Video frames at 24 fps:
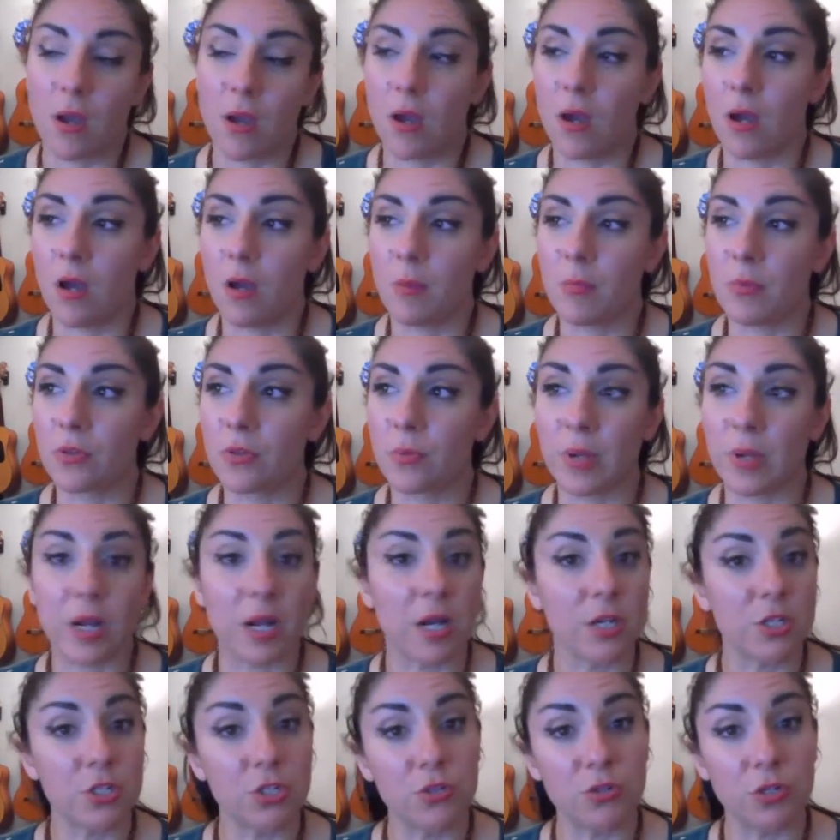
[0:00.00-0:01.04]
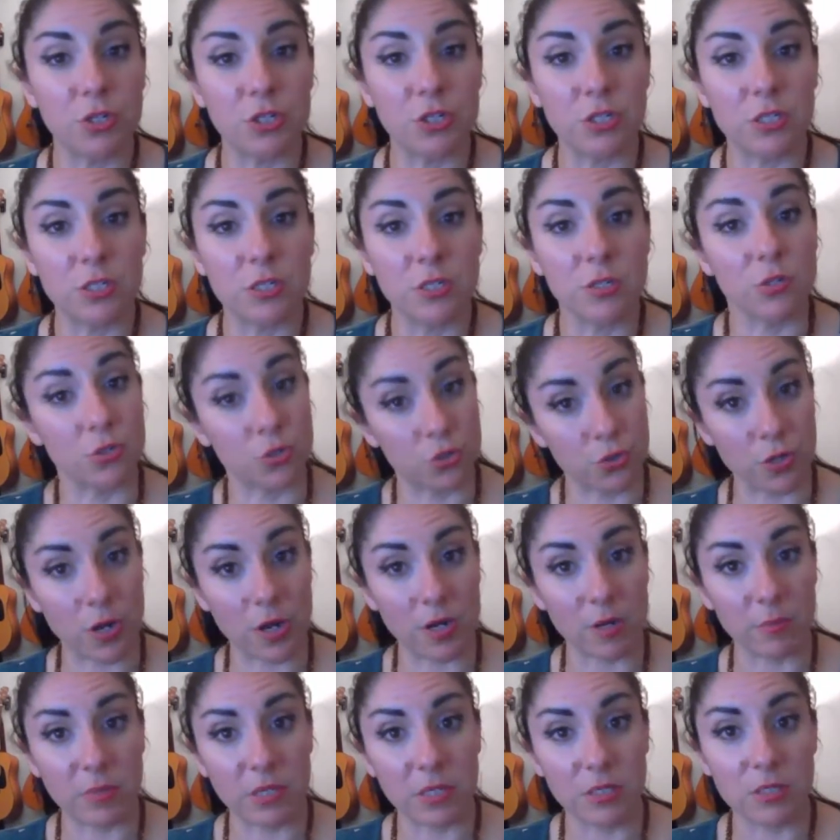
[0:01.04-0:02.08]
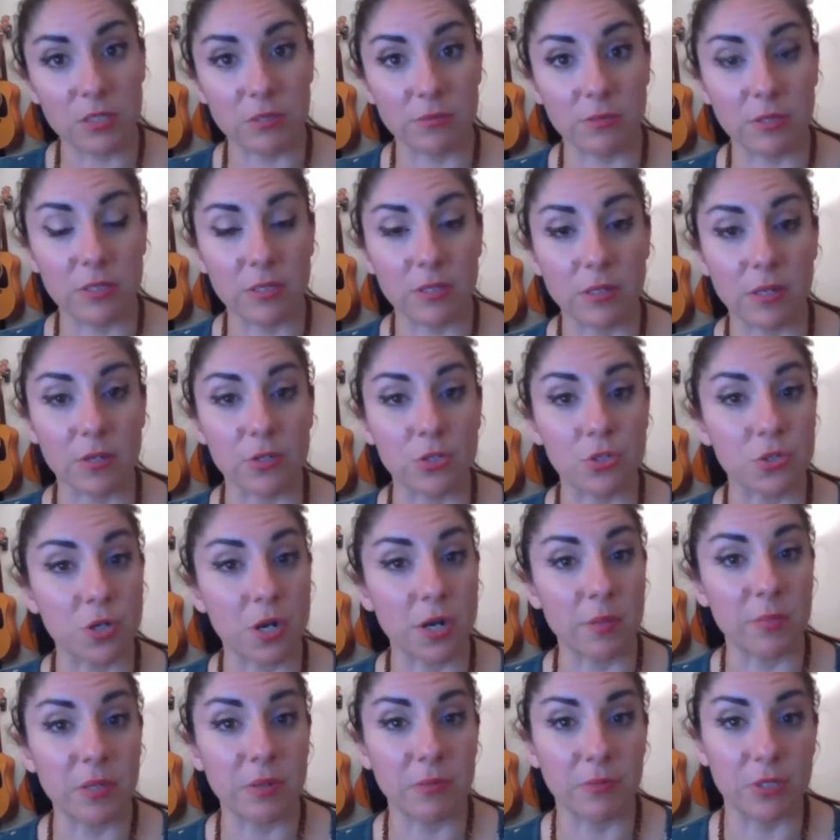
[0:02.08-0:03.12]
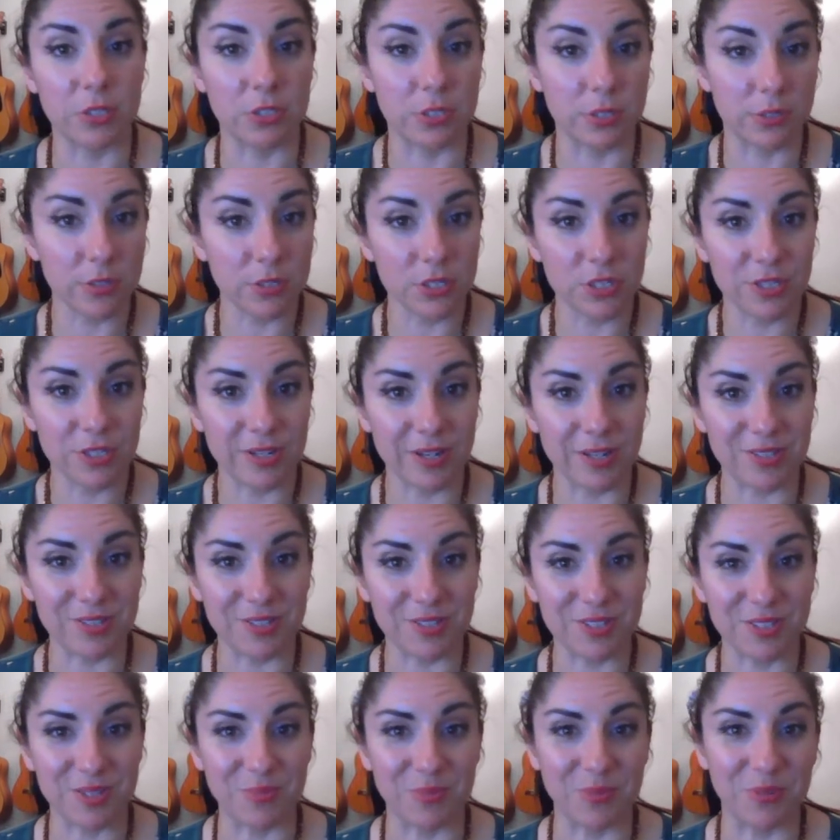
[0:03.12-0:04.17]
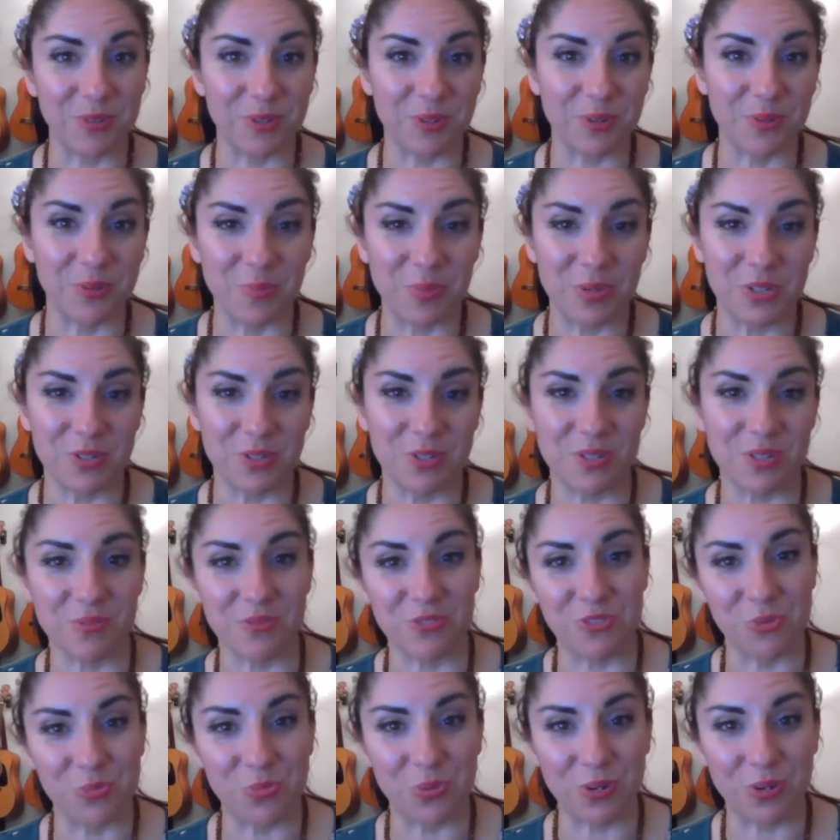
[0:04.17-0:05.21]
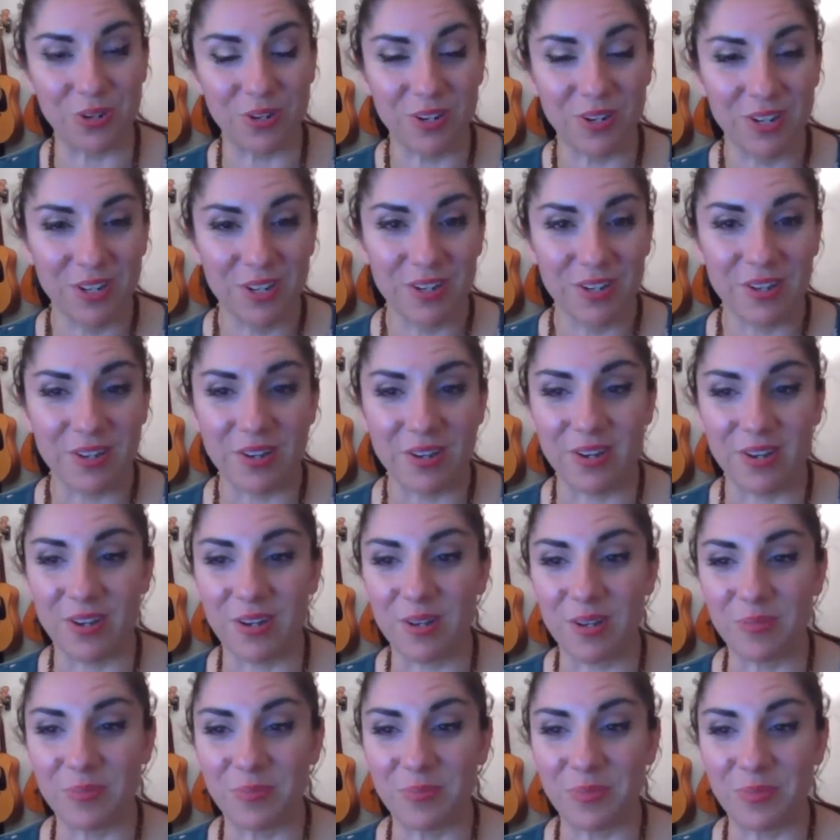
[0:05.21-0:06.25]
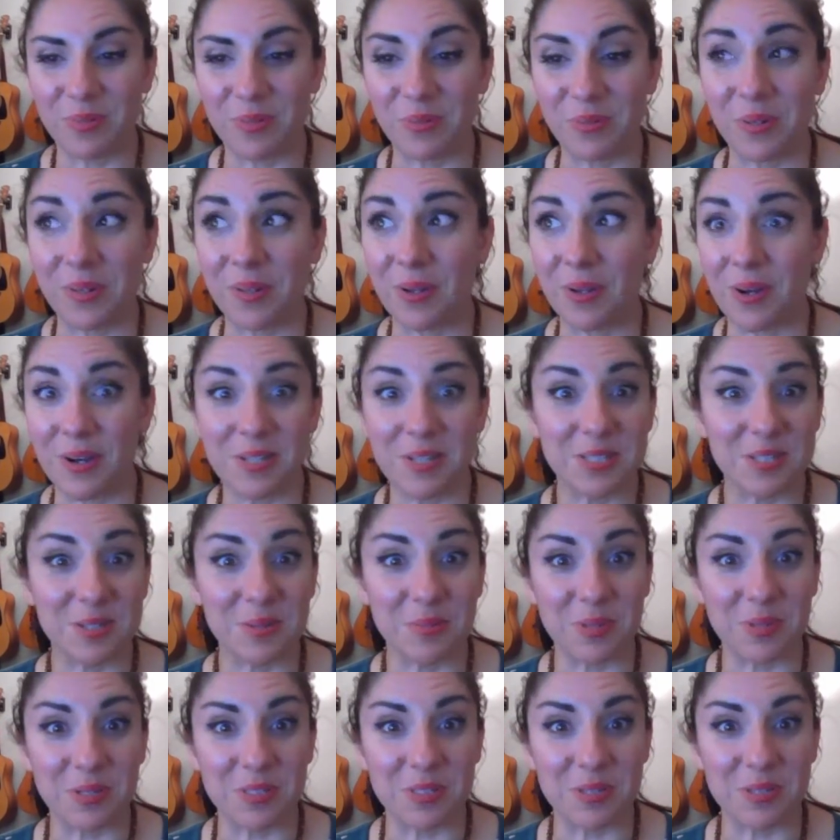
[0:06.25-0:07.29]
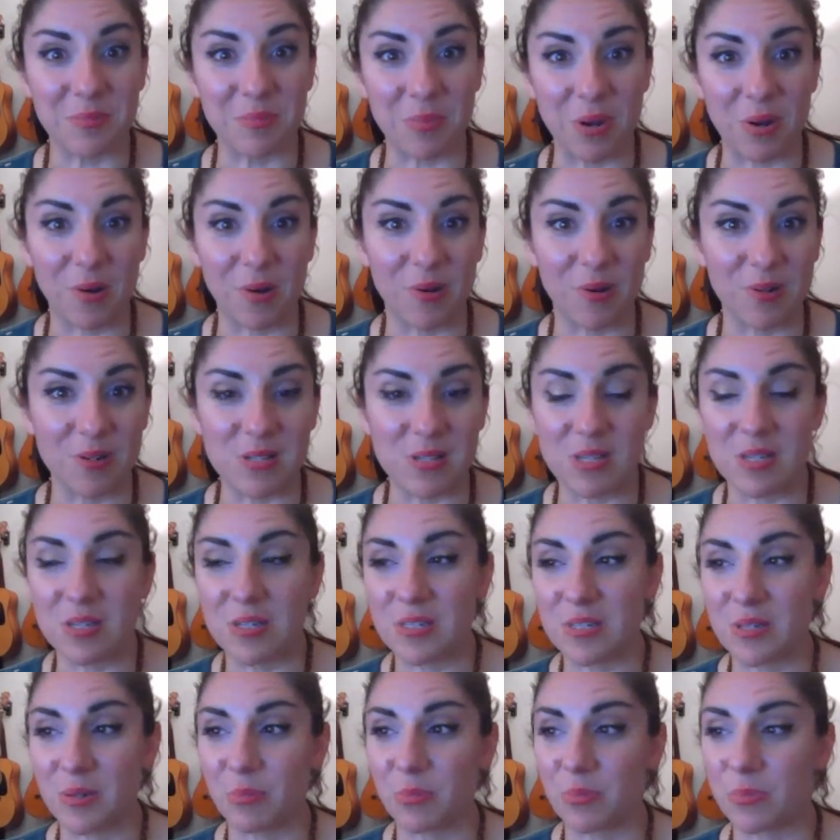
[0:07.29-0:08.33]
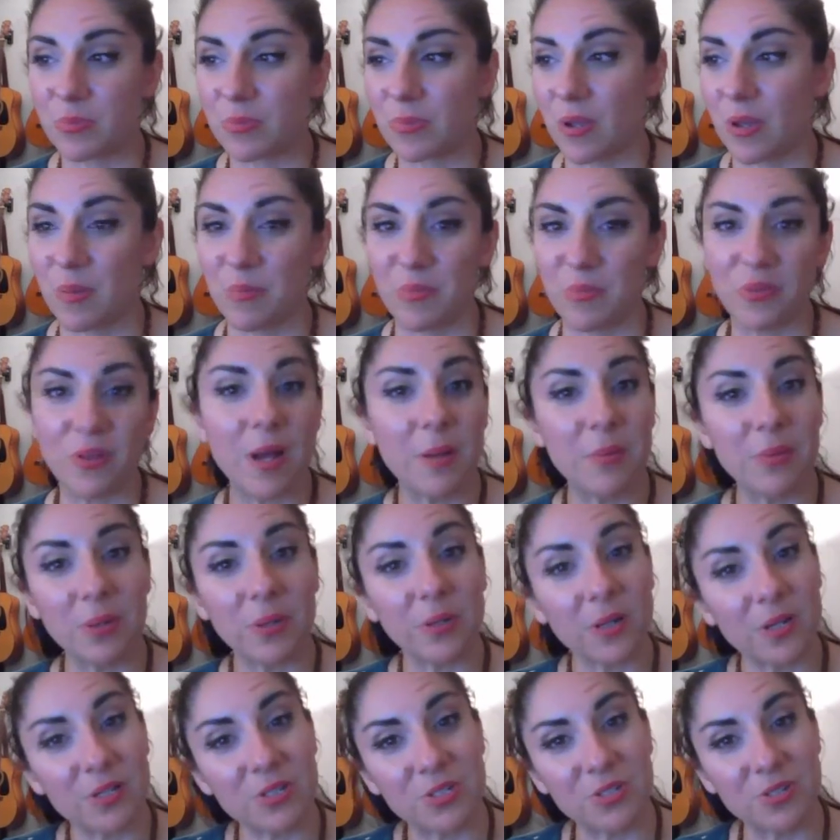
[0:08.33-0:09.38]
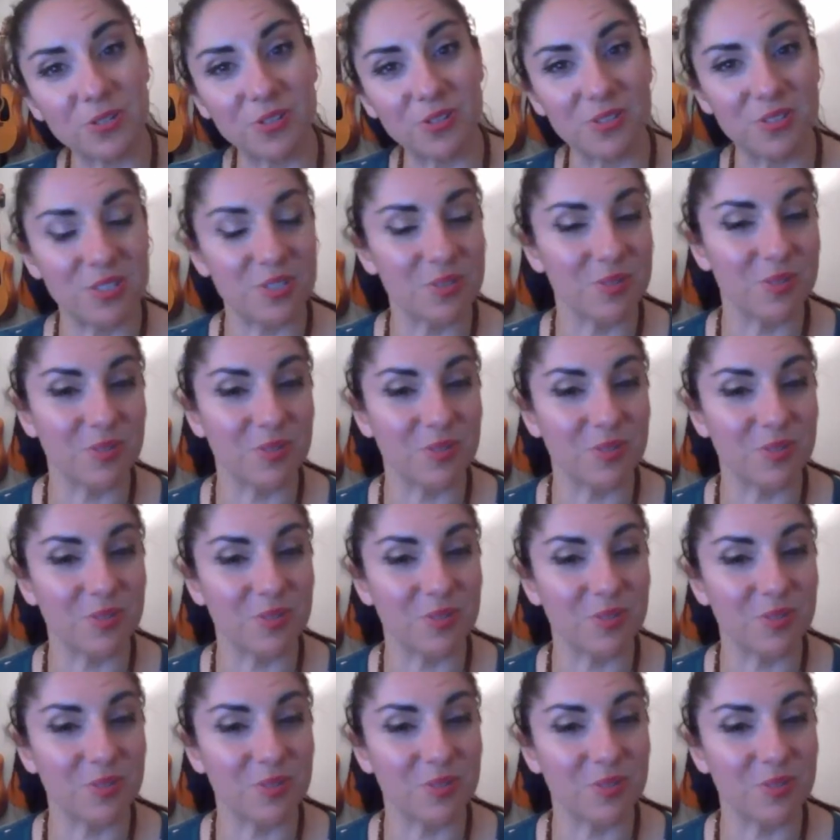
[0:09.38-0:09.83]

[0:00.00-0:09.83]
Although my concentration is in astronomy. So I did a lot of astronomy research. I took some really cool pictures of Jupiter. They were really awesome, and some Mars, and some globular clusters.